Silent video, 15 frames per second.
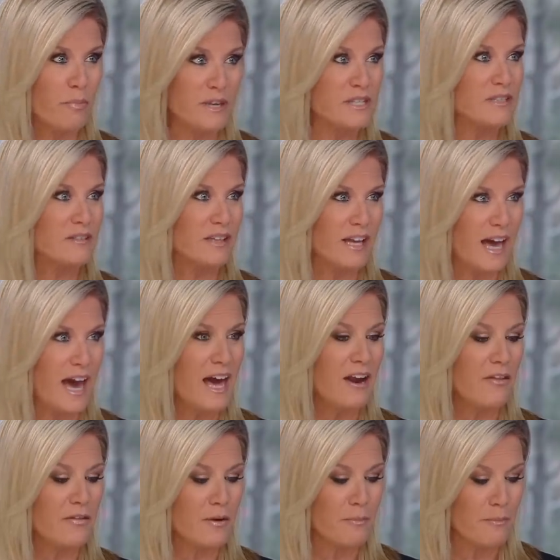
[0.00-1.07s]
basically had
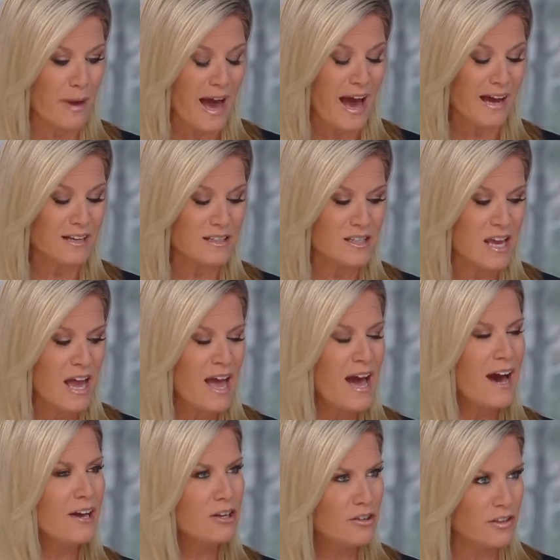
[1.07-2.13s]
on their backs.
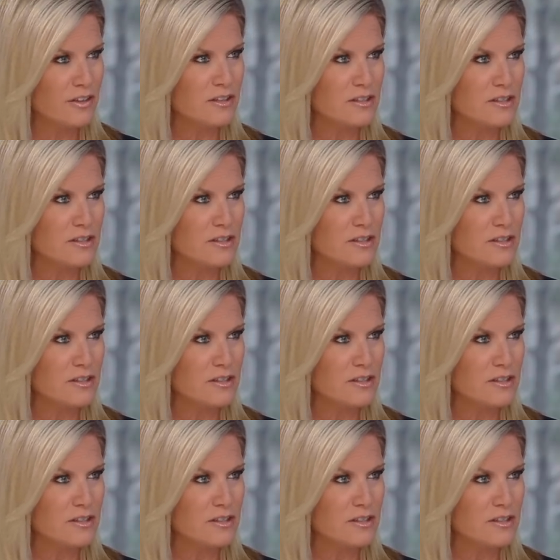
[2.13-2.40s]
How do you think